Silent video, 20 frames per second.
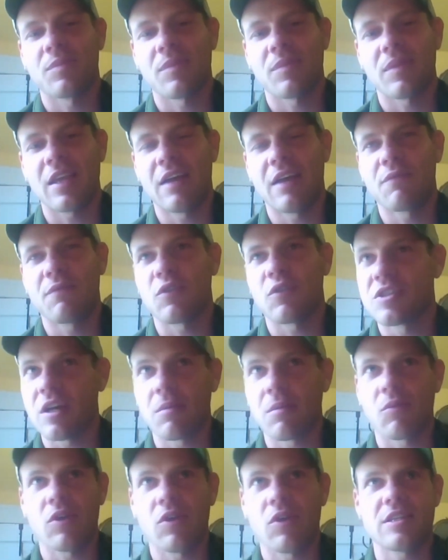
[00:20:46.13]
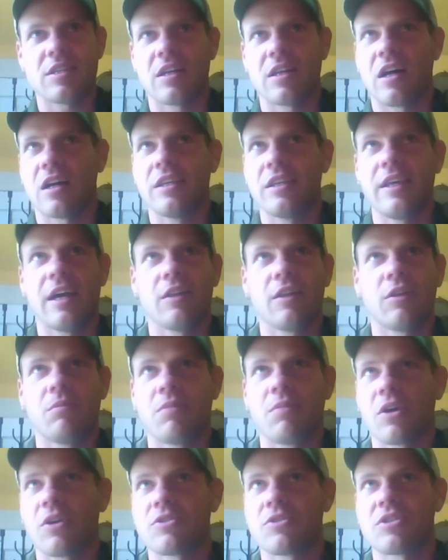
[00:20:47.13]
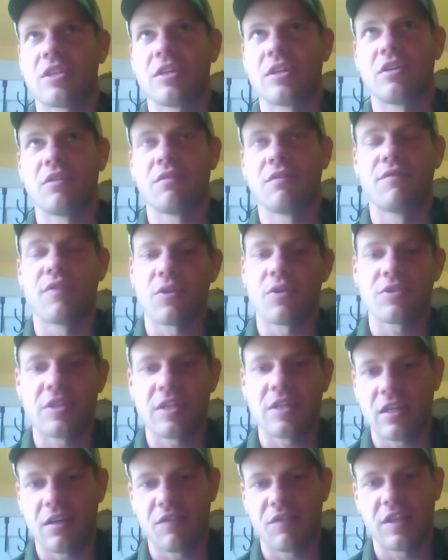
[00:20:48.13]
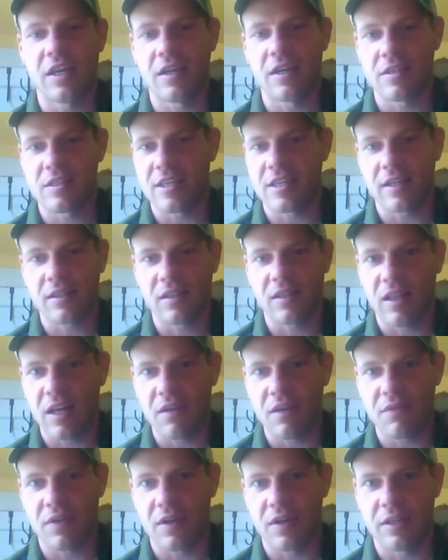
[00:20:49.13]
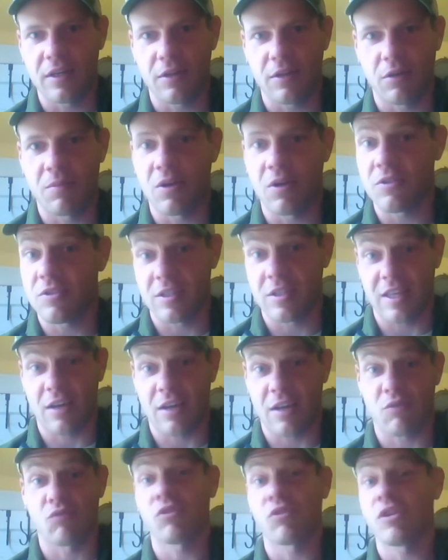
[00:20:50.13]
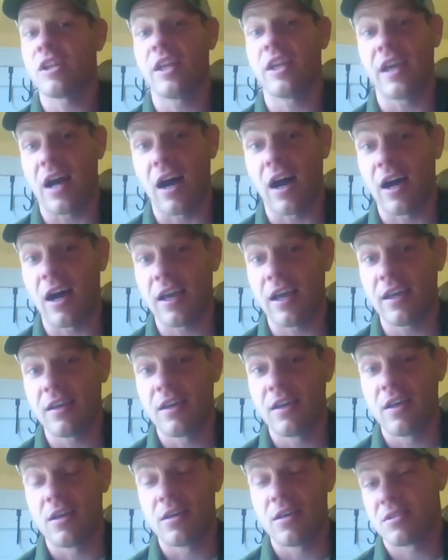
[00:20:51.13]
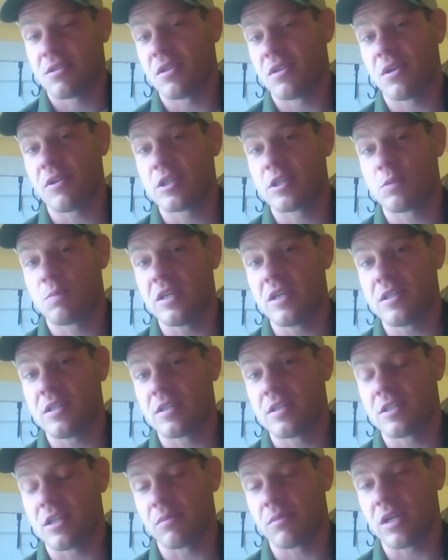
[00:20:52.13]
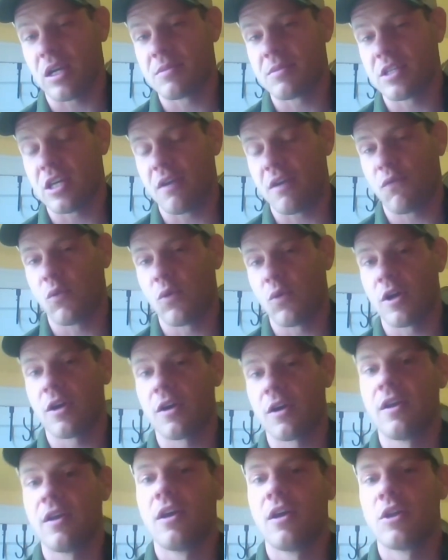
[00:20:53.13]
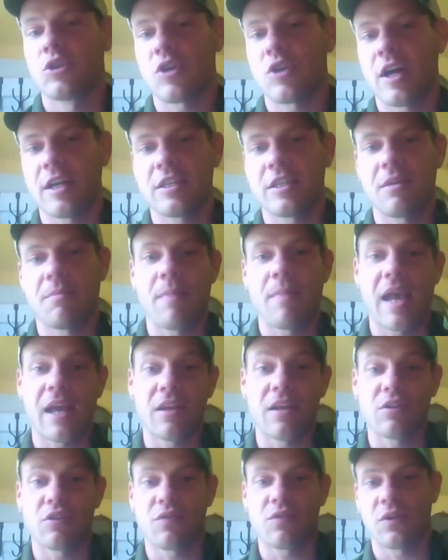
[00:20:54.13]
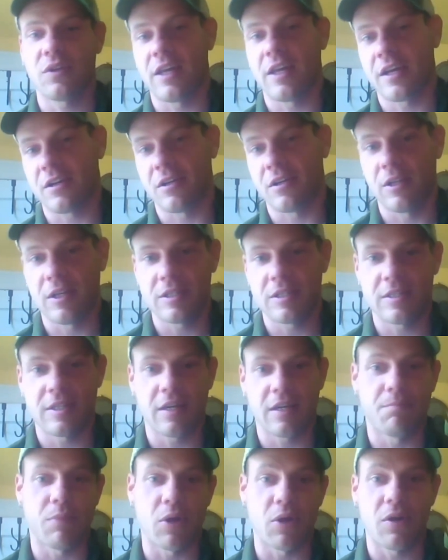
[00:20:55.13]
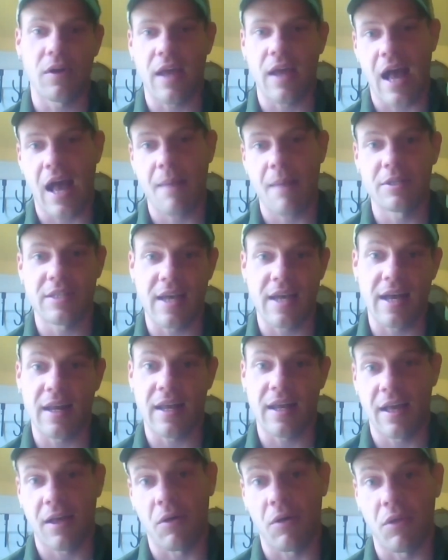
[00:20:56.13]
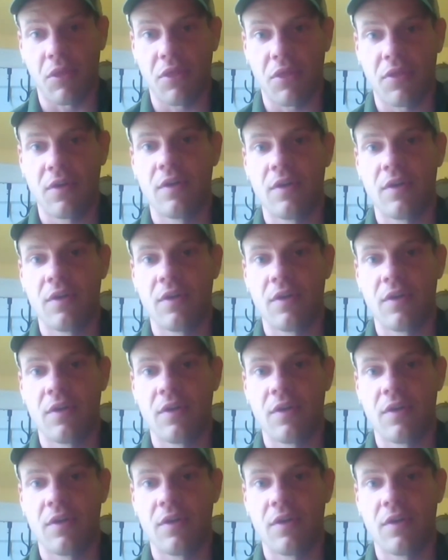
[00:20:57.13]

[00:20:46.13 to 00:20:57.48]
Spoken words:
And for some reason on yellow birch, the diversity of the insect life on yellow birch is like really high. So there are species sometimes, if we're trying to manage for like holistic bird habitat health,